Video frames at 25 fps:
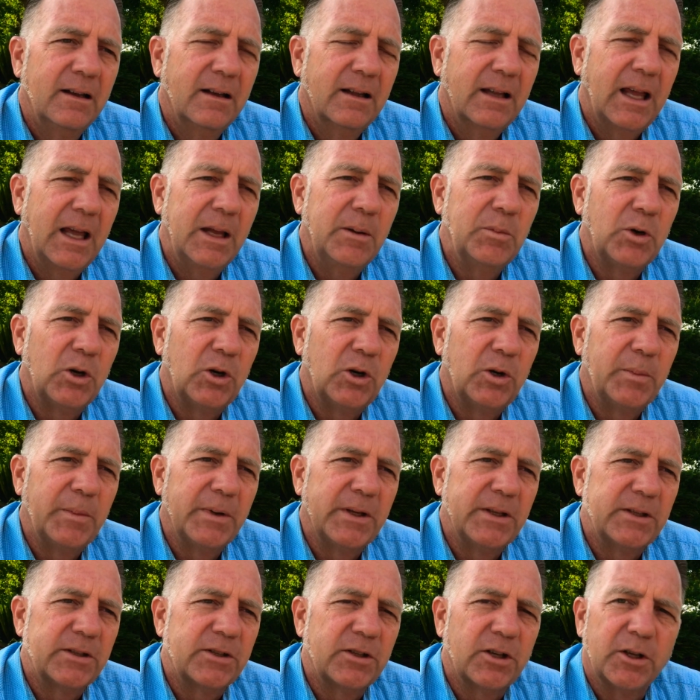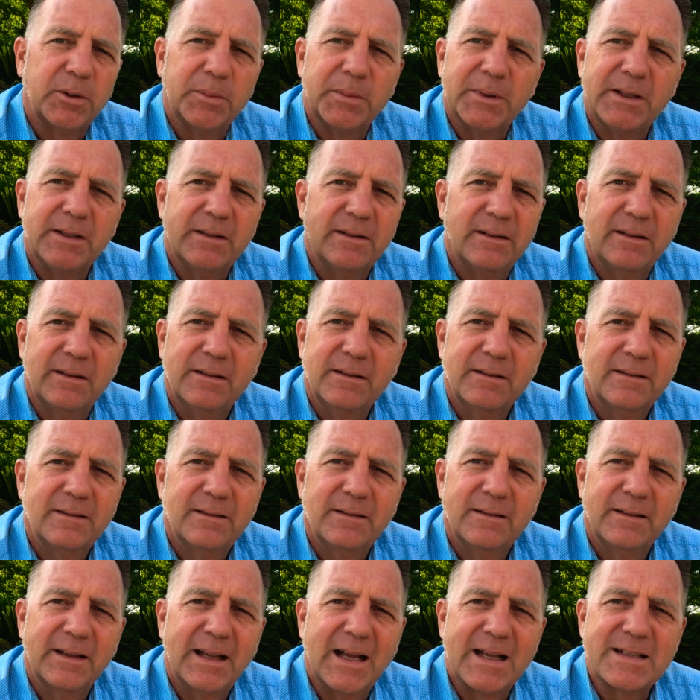Came home and determined
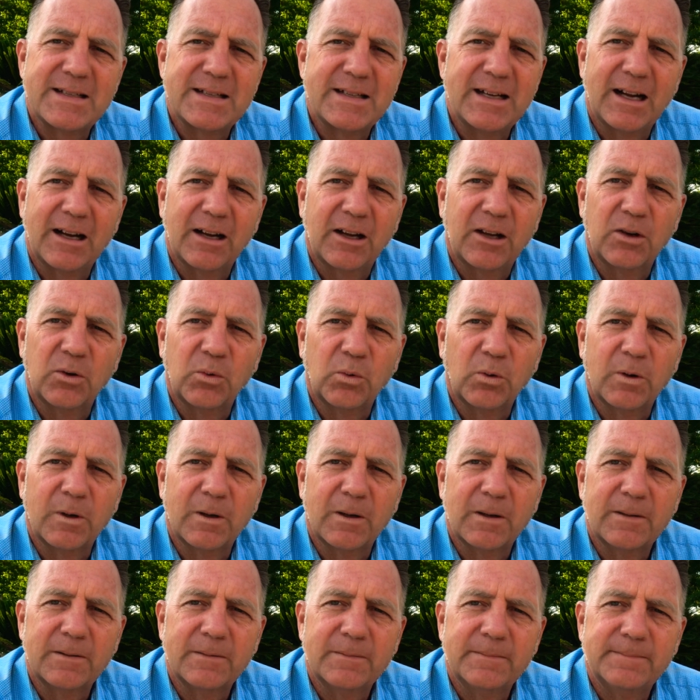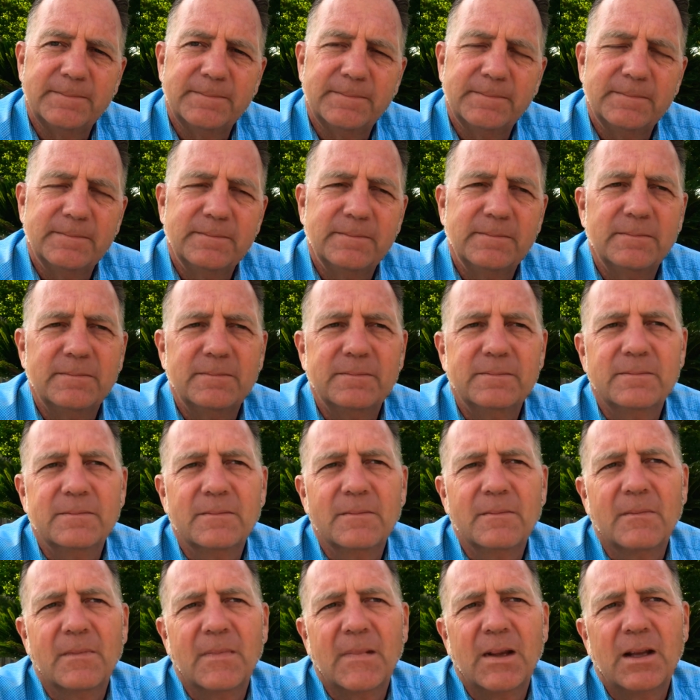that's not going to work.
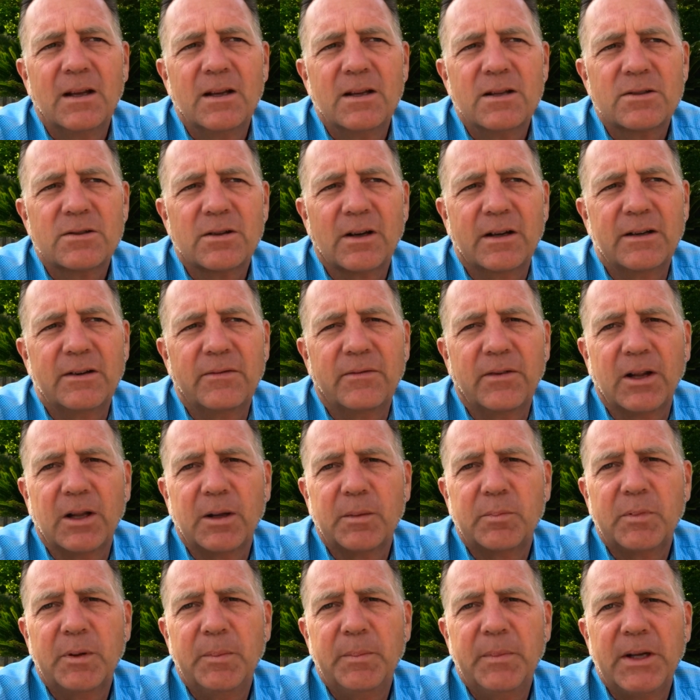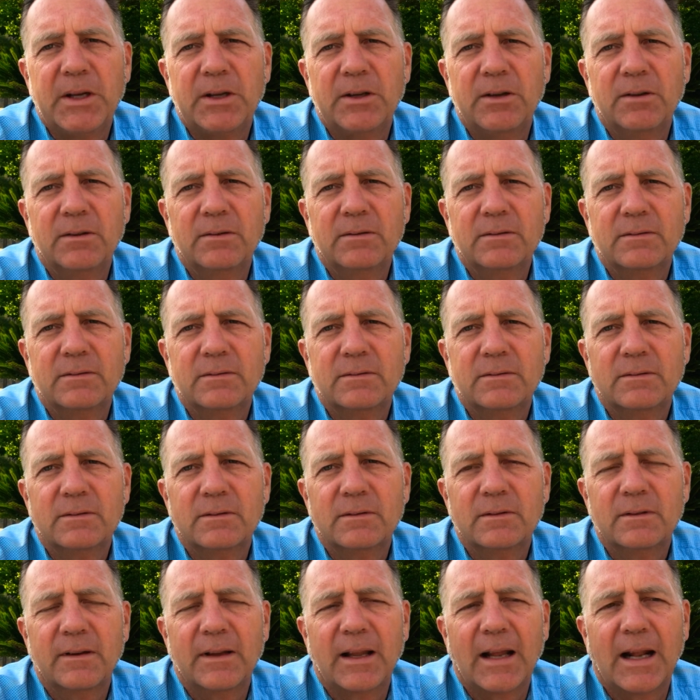So I developed a menu
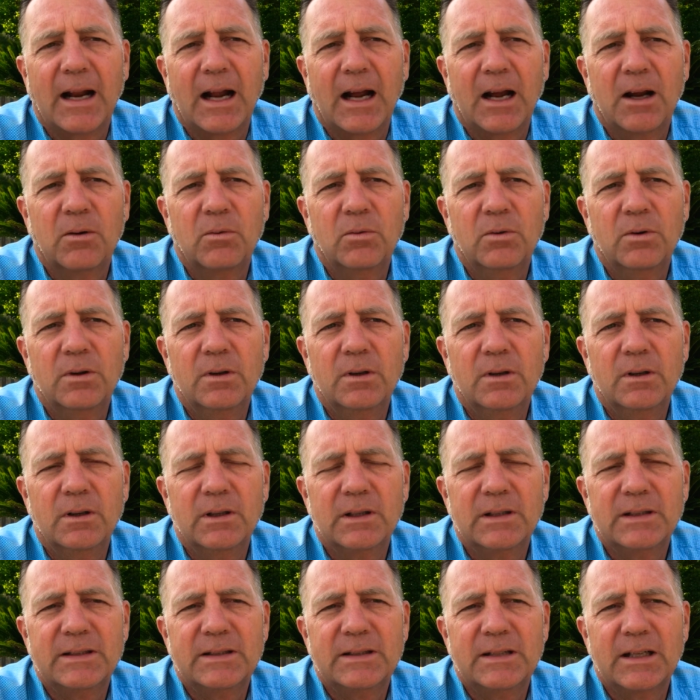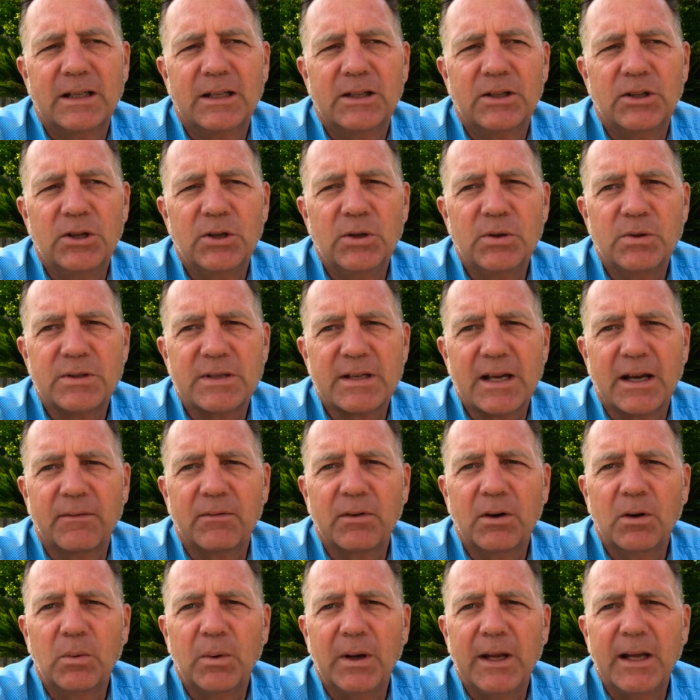that I would uh, use
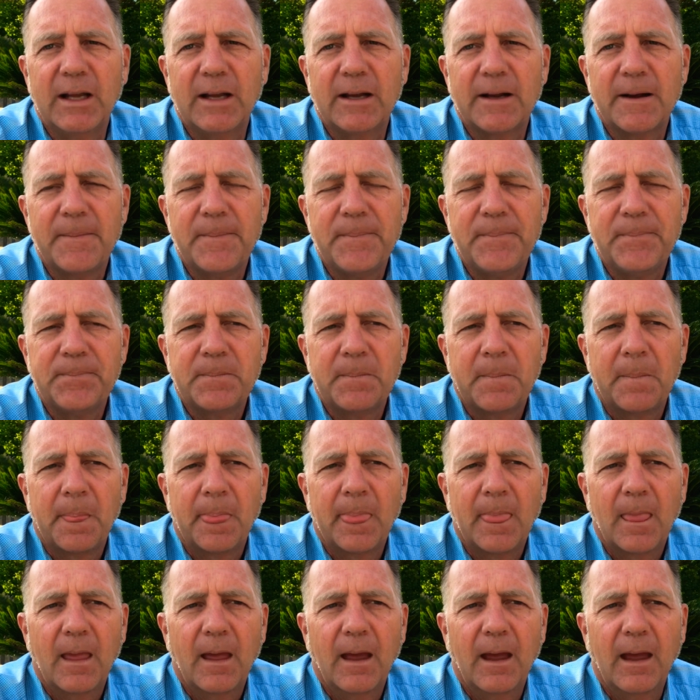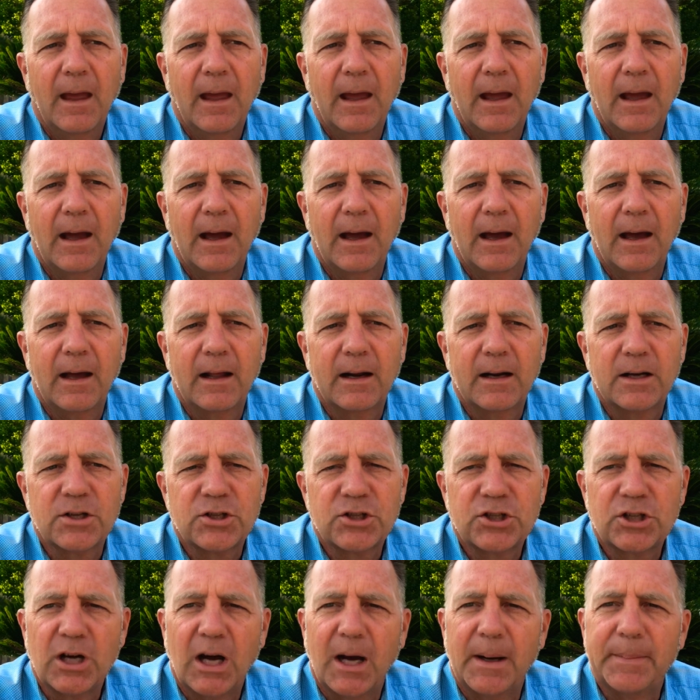every week and a
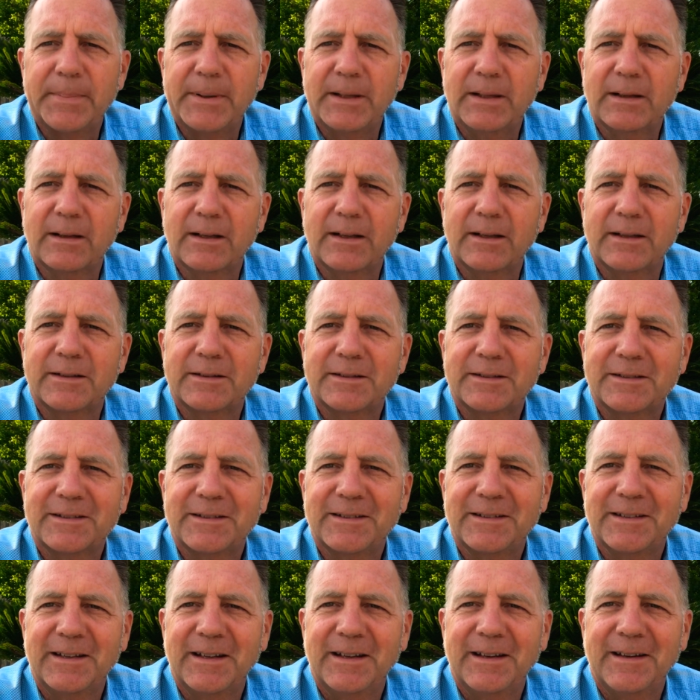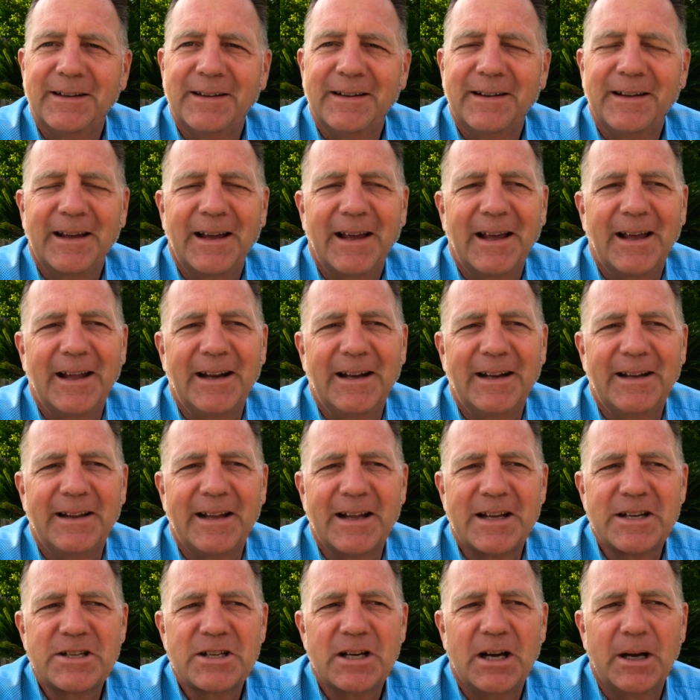shopping list. And in
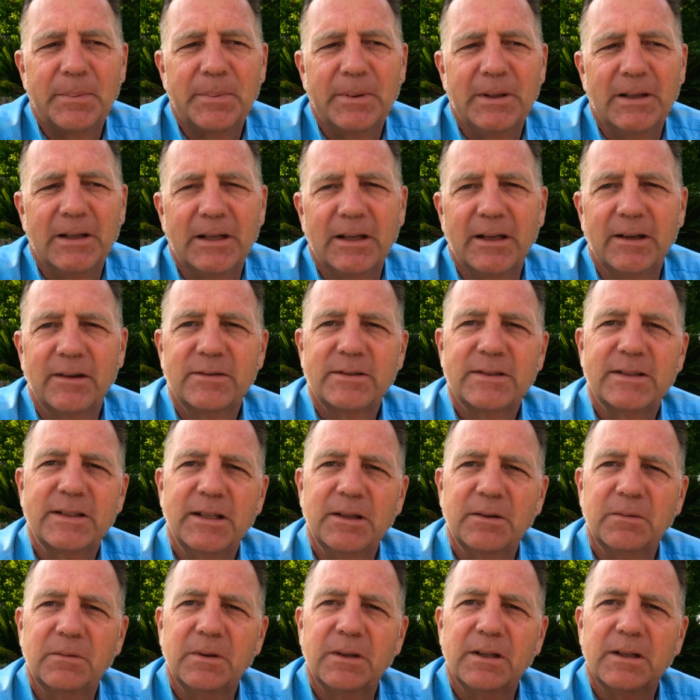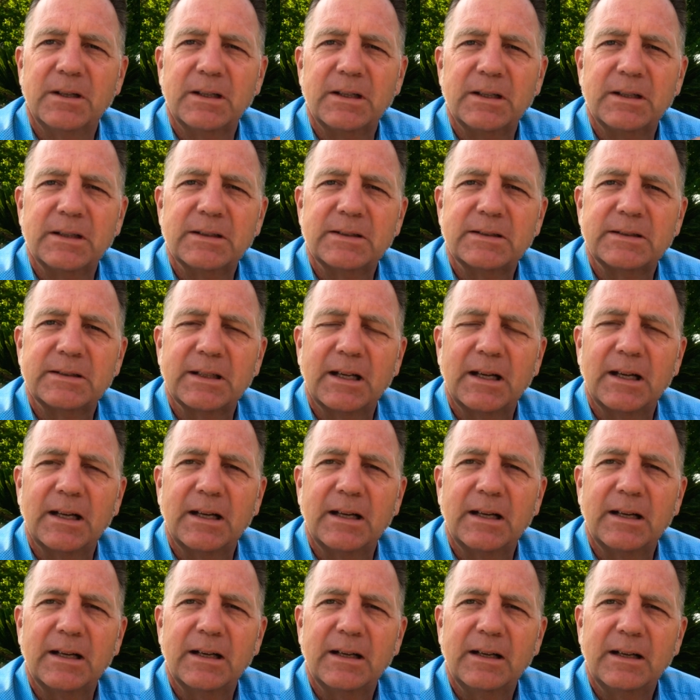that shopping list, it was
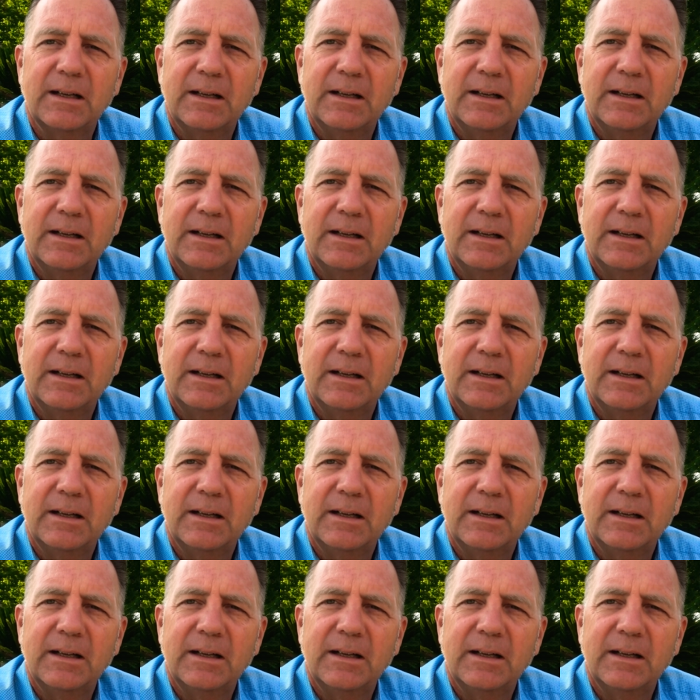uh,